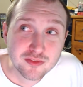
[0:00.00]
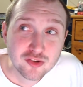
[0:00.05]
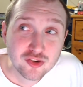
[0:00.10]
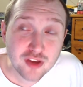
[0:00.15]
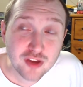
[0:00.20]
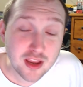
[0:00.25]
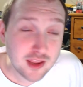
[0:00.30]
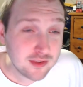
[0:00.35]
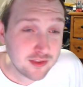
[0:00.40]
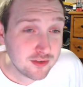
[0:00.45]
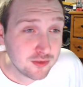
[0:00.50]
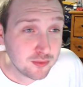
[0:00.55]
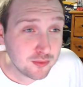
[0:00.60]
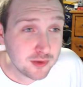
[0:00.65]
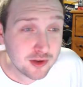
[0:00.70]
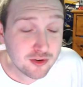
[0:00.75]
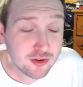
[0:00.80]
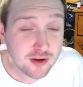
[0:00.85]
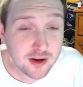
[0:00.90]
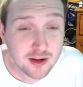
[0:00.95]
chances
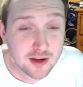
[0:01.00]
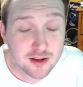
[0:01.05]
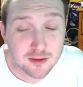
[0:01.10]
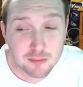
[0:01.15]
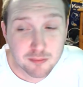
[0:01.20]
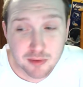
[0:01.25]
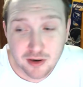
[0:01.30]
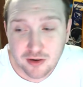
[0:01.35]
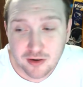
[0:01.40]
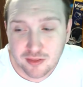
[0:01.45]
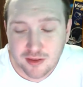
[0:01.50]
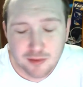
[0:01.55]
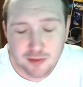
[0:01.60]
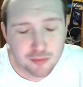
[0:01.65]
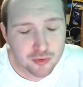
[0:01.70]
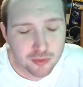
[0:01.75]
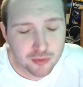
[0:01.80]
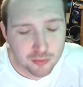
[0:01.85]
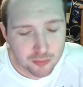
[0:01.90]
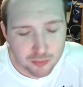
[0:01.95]
we created compared to them
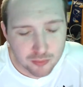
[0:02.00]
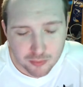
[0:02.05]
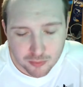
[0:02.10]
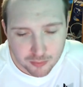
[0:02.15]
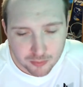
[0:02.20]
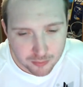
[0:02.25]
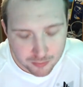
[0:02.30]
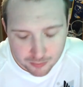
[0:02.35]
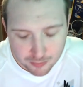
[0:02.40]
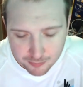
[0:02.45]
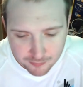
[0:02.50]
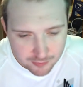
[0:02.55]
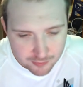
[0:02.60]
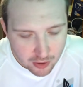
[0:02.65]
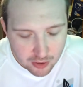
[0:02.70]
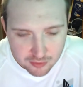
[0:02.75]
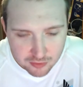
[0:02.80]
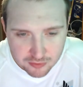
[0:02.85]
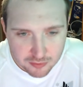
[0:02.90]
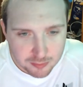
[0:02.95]
were
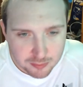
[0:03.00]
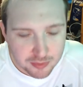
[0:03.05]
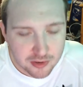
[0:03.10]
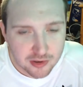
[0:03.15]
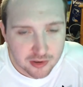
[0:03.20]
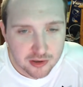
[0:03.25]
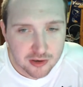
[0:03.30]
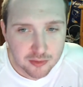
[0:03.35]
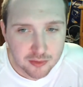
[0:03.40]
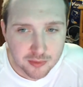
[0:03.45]
far superior.